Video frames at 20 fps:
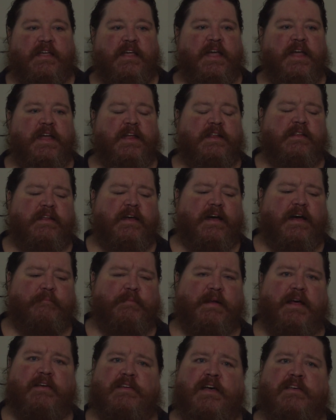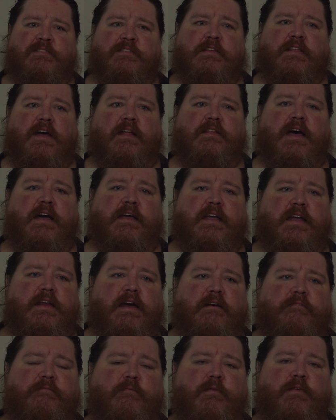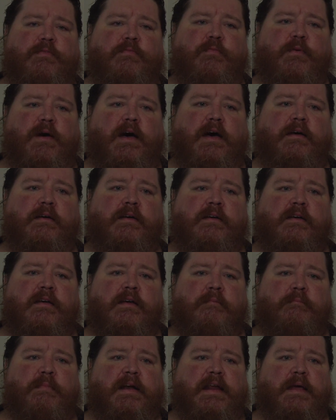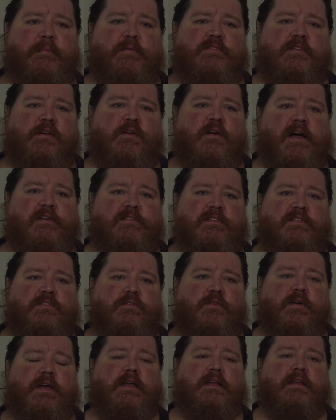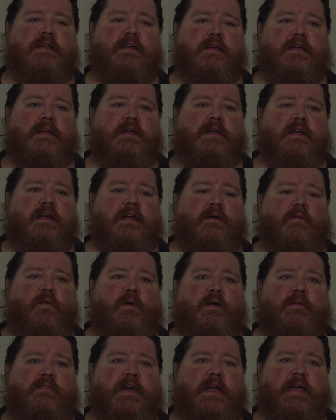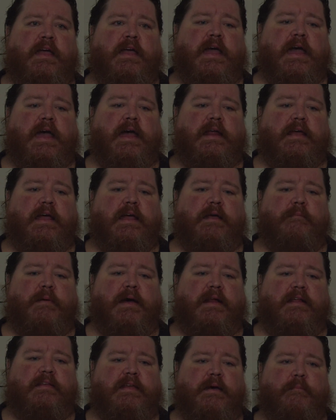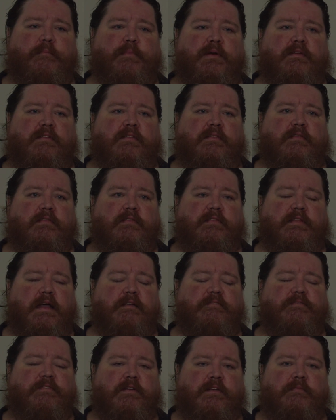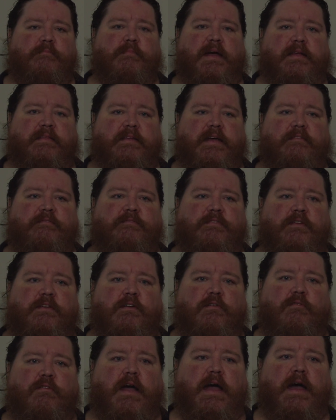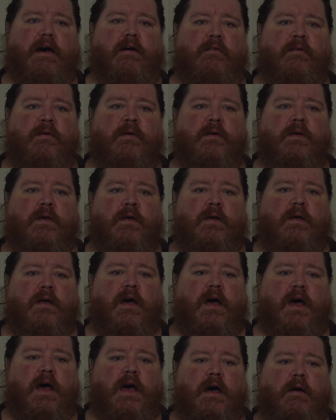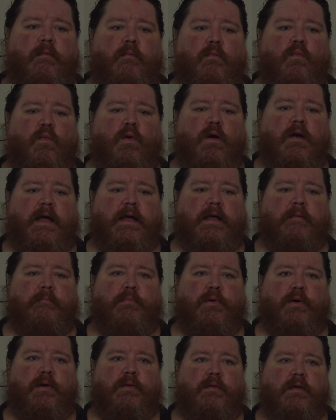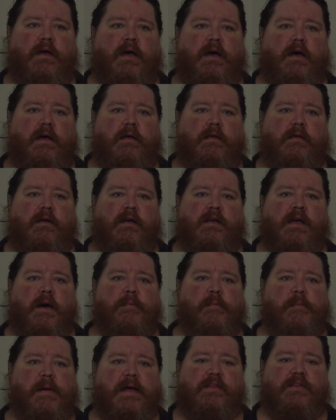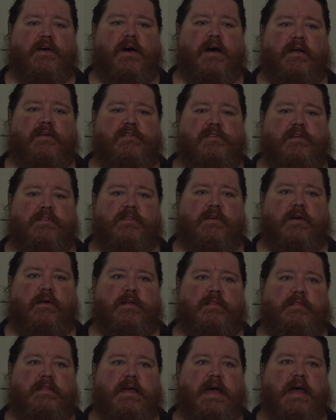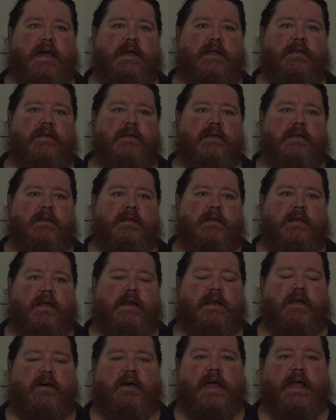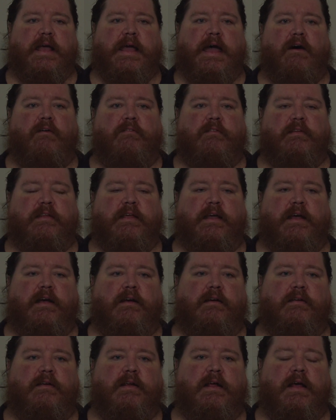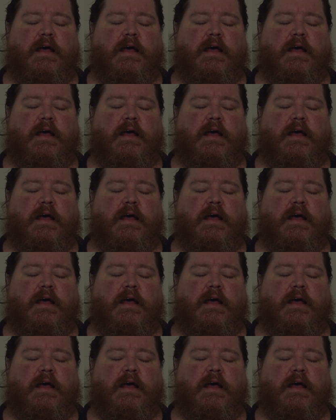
And but I was also lucky enough with my neighbors across the street, where they had about a 10 foot by 10 foot corral, where I can put a couple of my dogs in during the day, and they'll hang out there.